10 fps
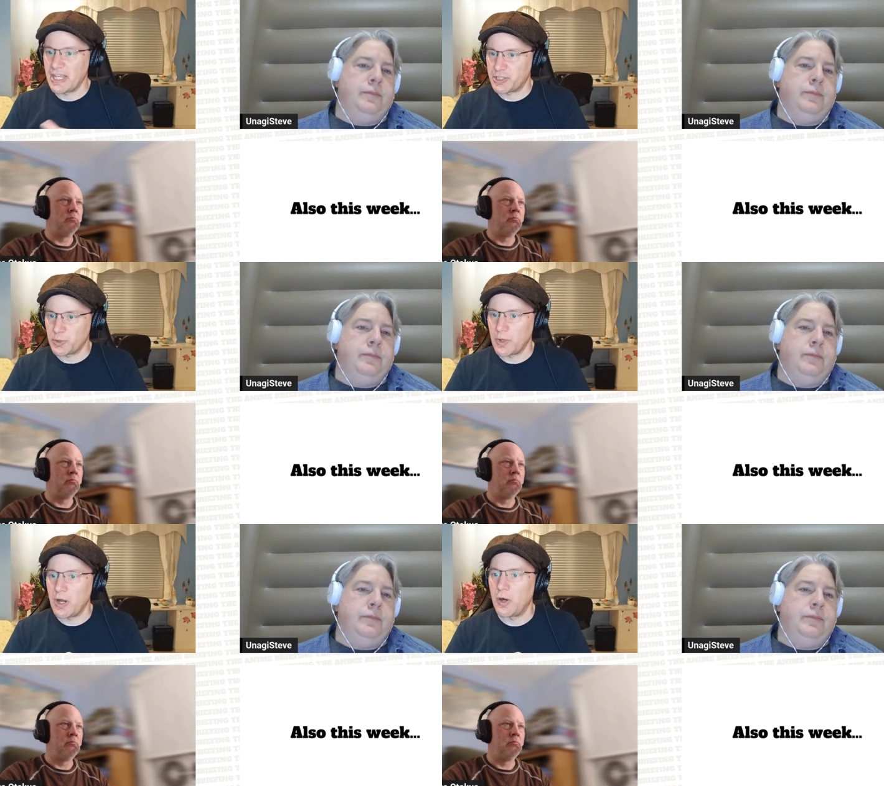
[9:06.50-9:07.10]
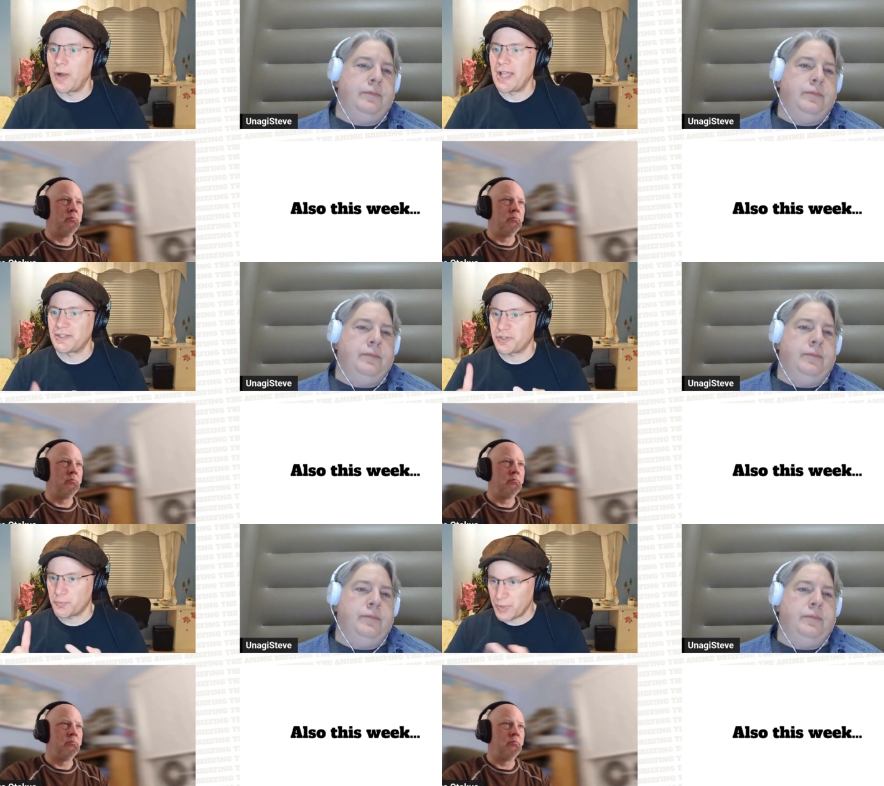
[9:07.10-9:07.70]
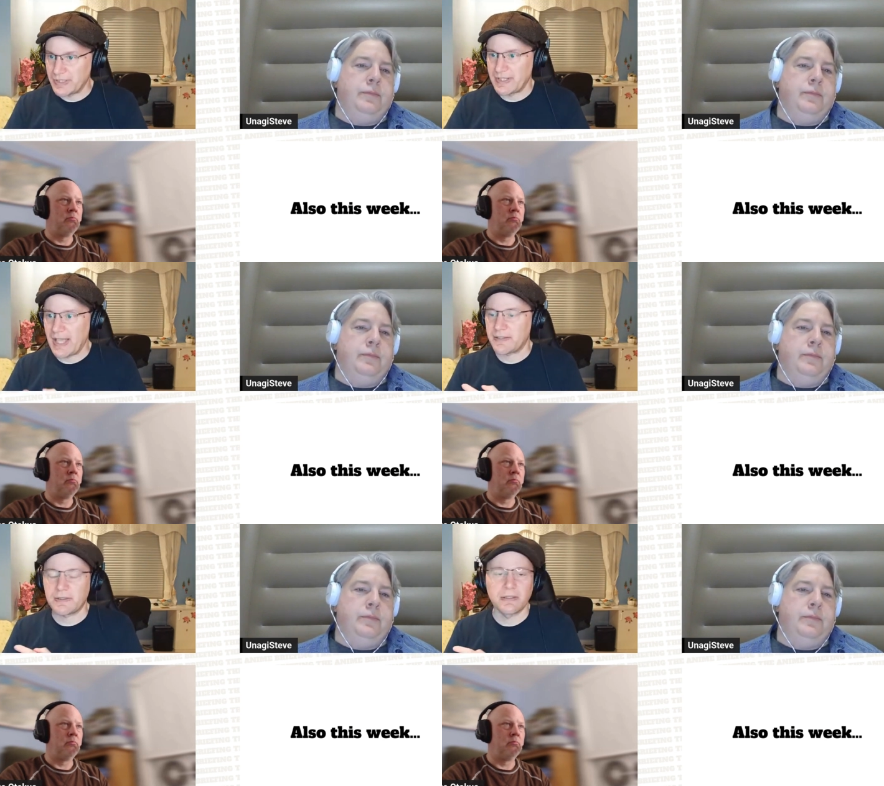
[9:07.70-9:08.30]
Speaker 1: H2O, and Such a
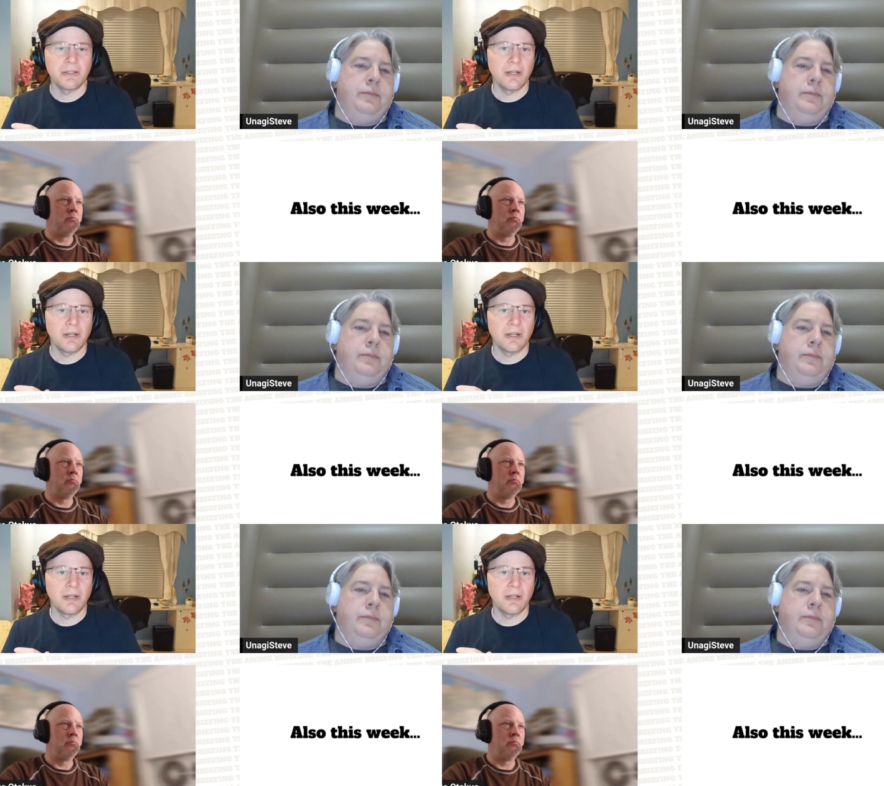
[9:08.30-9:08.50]
Princess,